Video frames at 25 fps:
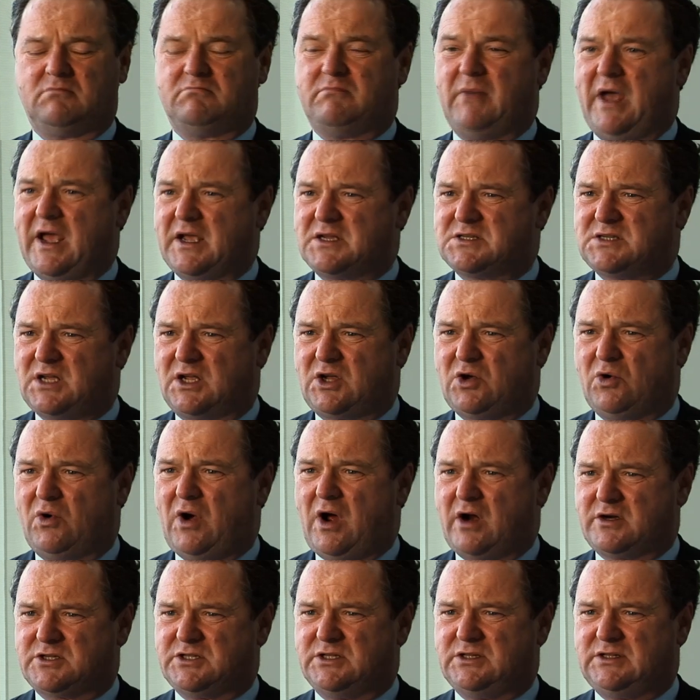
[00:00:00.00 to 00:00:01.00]

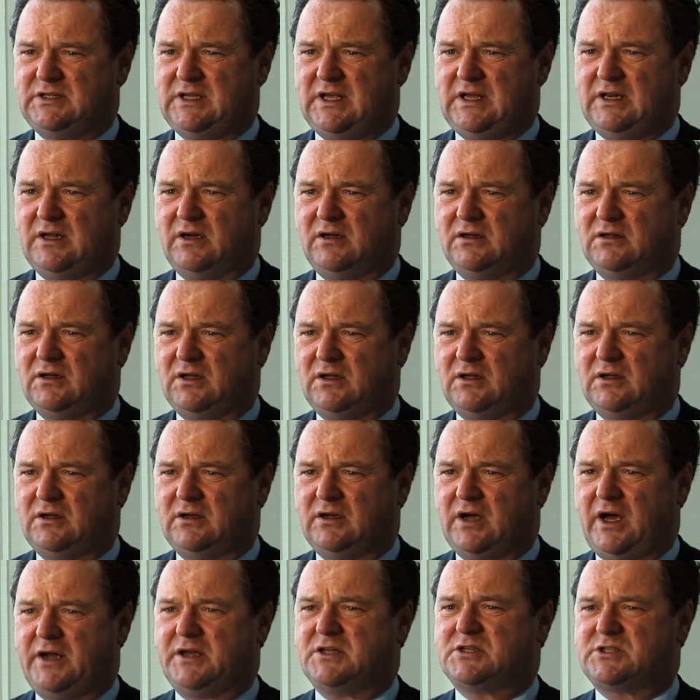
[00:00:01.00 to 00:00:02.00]
Mexico, Argentina,
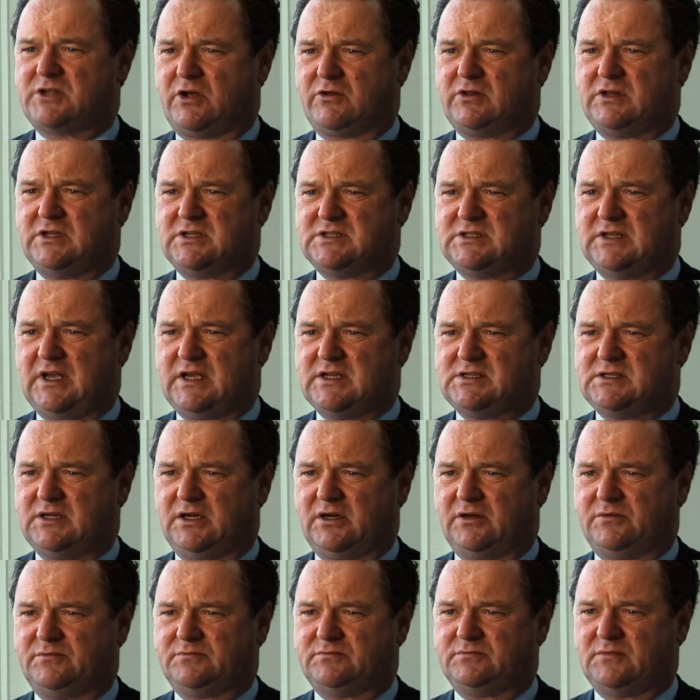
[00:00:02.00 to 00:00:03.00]
and in Southeast
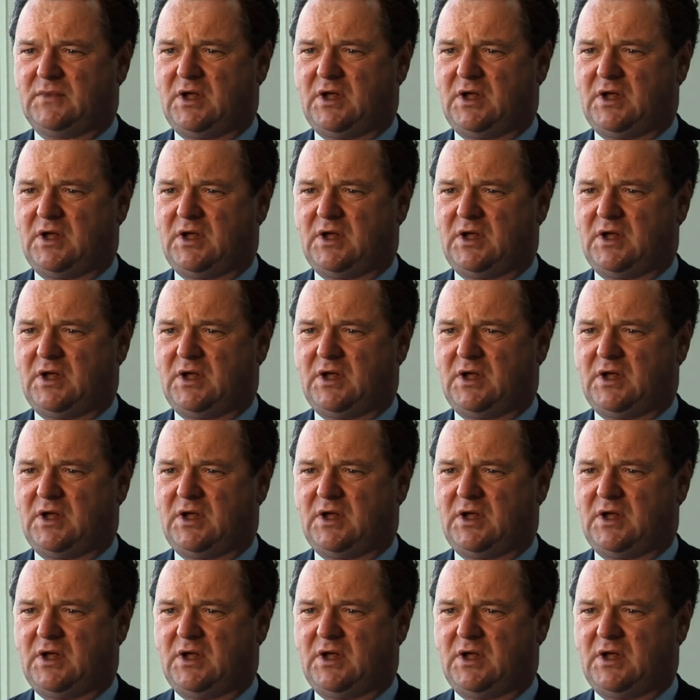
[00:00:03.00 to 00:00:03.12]
Asia.